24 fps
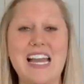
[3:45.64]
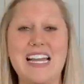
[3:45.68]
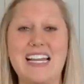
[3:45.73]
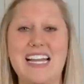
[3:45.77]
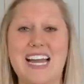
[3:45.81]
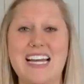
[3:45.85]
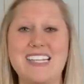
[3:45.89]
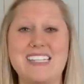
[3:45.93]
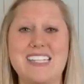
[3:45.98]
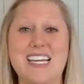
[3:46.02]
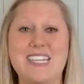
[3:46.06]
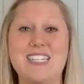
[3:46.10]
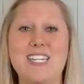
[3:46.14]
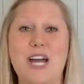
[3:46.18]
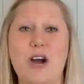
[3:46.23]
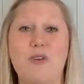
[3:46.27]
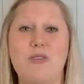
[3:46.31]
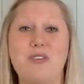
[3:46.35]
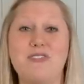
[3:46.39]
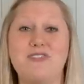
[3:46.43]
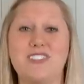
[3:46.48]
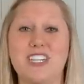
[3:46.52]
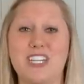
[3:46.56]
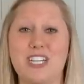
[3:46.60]
Guys, I know
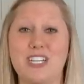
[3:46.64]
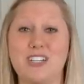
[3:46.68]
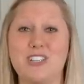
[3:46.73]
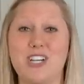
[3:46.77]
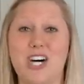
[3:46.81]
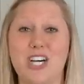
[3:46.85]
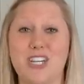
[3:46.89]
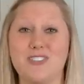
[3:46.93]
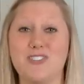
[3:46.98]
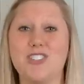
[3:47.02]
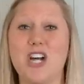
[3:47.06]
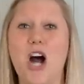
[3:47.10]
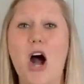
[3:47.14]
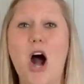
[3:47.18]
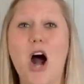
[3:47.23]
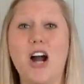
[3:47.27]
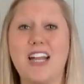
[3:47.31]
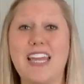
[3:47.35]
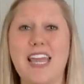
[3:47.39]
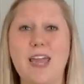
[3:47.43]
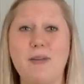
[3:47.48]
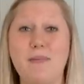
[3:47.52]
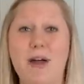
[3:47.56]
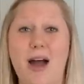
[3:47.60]
we've done a lot of
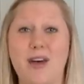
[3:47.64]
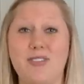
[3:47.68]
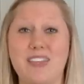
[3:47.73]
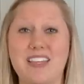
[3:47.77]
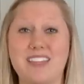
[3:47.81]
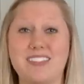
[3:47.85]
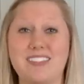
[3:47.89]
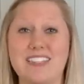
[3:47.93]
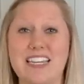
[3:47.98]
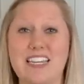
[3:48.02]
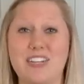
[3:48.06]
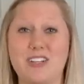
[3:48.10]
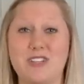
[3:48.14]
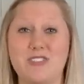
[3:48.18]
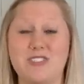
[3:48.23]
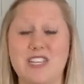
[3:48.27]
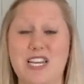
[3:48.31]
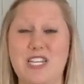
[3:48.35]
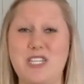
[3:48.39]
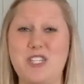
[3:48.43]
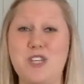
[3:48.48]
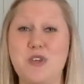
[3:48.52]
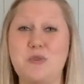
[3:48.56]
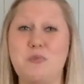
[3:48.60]
talking about these sealers
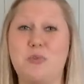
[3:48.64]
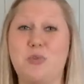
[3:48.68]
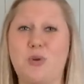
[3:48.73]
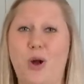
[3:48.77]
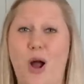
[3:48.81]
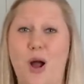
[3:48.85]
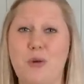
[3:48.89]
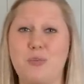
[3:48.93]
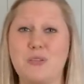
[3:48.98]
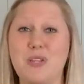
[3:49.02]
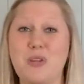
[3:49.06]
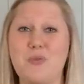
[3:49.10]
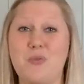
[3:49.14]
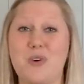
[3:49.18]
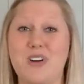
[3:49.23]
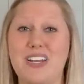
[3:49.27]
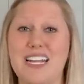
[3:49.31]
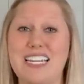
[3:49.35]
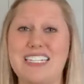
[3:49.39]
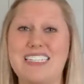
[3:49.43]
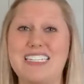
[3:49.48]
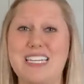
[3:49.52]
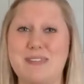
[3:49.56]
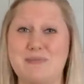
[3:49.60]
and you probably
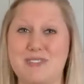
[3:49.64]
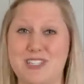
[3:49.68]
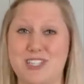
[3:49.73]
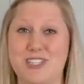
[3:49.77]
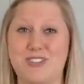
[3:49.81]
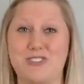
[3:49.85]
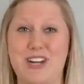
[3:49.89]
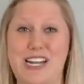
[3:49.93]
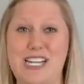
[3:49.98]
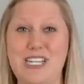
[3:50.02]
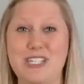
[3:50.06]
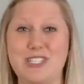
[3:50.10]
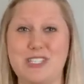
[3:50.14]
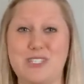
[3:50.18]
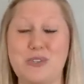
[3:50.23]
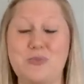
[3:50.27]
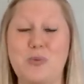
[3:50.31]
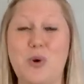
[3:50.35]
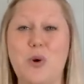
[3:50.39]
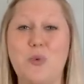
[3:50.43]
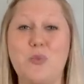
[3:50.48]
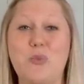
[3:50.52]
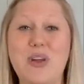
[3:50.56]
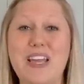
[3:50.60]
want a demonstration.
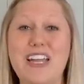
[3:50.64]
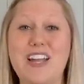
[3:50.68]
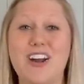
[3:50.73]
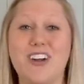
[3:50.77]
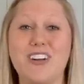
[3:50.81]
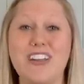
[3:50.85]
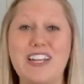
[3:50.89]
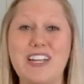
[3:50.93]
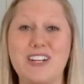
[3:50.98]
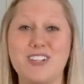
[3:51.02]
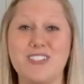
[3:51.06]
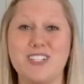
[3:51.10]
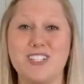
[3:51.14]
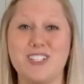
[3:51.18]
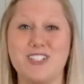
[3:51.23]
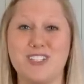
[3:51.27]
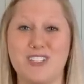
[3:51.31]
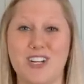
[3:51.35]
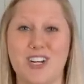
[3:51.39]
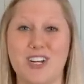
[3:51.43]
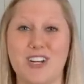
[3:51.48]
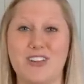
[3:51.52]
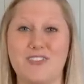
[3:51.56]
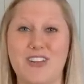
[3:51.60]
Well, we are here to
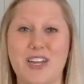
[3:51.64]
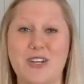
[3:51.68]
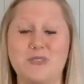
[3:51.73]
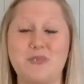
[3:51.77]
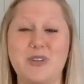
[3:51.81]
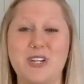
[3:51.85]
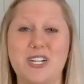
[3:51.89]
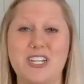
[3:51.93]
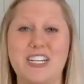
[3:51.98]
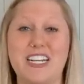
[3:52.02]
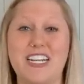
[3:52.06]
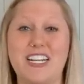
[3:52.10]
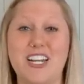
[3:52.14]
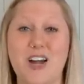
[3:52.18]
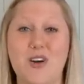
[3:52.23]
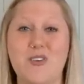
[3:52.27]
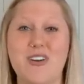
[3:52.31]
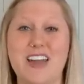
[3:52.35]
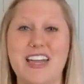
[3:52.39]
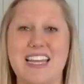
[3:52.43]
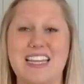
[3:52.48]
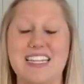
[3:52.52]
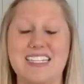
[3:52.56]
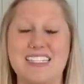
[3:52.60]
serve and we're gonna go
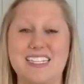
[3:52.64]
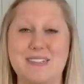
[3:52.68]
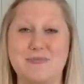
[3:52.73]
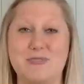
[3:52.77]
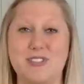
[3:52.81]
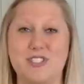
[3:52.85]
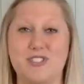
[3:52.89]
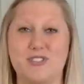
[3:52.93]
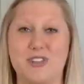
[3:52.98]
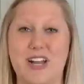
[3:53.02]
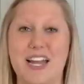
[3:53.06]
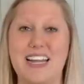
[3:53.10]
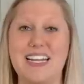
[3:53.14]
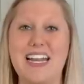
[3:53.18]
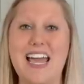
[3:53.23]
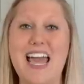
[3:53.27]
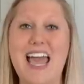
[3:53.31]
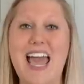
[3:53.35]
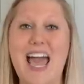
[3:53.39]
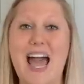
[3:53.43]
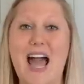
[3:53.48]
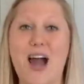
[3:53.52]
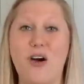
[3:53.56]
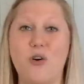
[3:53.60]
ahead and demonstrate
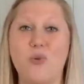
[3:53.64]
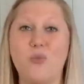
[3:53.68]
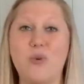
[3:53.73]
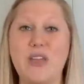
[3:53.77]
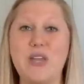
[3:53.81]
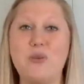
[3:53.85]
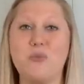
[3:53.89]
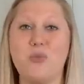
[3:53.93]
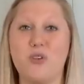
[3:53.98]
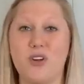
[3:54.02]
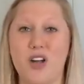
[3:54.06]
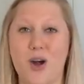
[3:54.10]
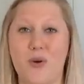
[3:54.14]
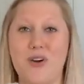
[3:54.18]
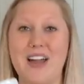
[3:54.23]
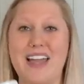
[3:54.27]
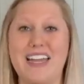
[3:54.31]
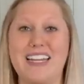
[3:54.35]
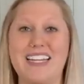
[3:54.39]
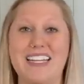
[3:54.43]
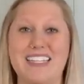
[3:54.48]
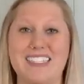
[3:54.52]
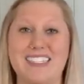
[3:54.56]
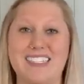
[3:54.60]
how we will go
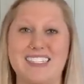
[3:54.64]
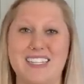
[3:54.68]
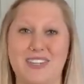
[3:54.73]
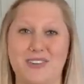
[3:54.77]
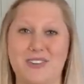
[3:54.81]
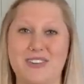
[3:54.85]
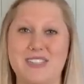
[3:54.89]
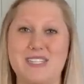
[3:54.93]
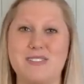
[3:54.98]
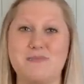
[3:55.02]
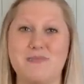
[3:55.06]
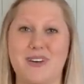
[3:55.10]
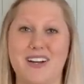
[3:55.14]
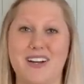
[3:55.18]
ahead and seal this